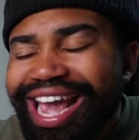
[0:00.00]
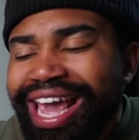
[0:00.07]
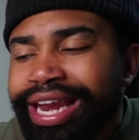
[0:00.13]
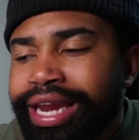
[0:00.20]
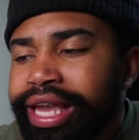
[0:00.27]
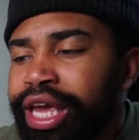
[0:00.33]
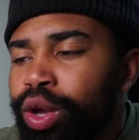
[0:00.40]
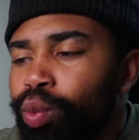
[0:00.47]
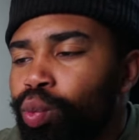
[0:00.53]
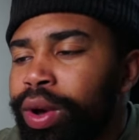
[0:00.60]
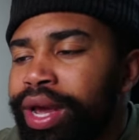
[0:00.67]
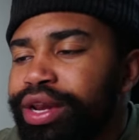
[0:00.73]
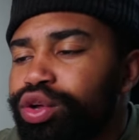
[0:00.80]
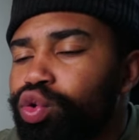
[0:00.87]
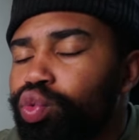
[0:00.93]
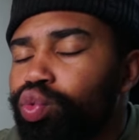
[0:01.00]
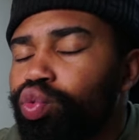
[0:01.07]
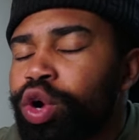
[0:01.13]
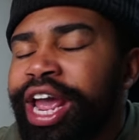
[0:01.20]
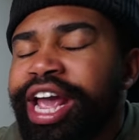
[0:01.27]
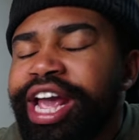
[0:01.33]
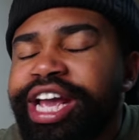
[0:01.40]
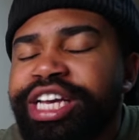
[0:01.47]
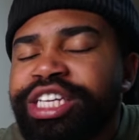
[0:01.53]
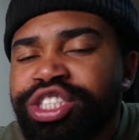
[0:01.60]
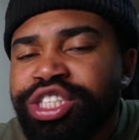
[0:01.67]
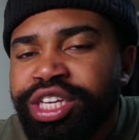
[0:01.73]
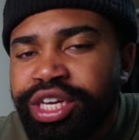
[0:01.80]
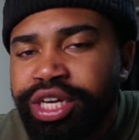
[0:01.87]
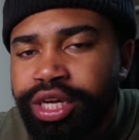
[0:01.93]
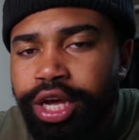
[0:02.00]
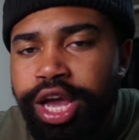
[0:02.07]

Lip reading: and it went crazy.